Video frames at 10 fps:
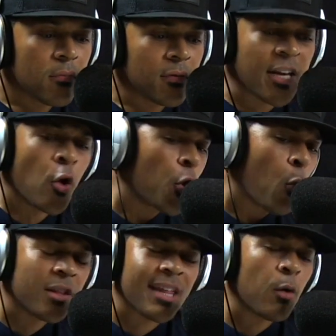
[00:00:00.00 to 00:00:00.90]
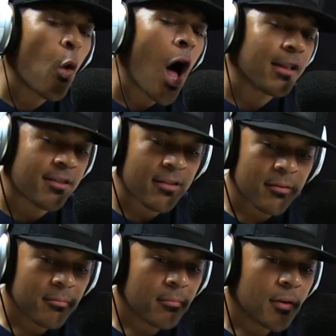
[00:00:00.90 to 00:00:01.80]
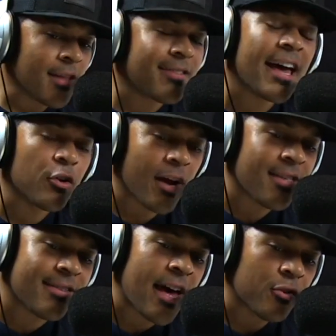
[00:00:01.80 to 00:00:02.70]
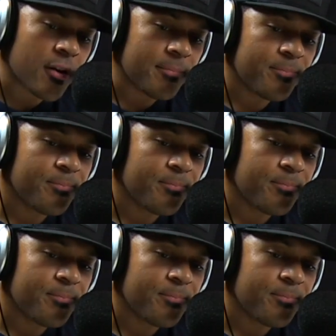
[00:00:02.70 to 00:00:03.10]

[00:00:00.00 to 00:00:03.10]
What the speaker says: They don't know what they want, etc., etc.